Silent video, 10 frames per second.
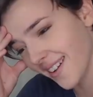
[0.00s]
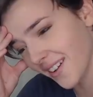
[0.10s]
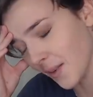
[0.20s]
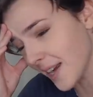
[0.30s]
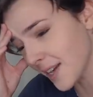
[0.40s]

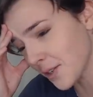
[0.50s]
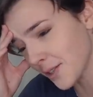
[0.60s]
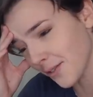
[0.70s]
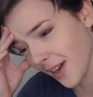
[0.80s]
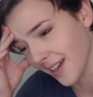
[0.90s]
Grey
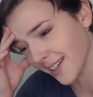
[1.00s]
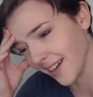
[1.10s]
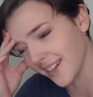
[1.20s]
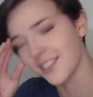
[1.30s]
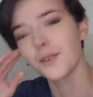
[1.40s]
Goose
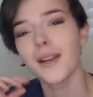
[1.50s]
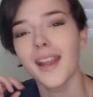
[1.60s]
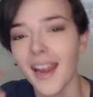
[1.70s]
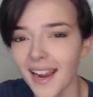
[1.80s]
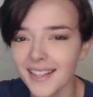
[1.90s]
vodka to
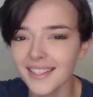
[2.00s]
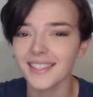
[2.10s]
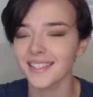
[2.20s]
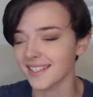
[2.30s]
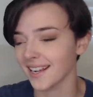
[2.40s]

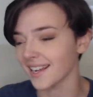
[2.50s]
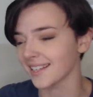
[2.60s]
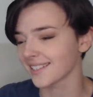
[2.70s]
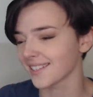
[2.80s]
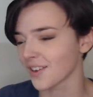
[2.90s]
enhance the
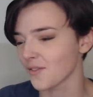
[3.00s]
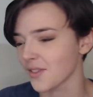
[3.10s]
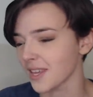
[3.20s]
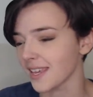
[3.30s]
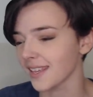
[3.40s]
taste of
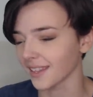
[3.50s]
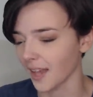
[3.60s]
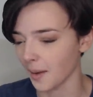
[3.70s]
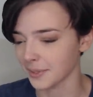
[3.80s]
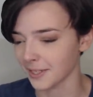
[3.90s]
the
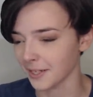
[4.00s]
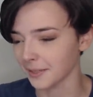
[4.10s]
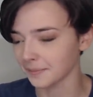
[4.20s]
lobster.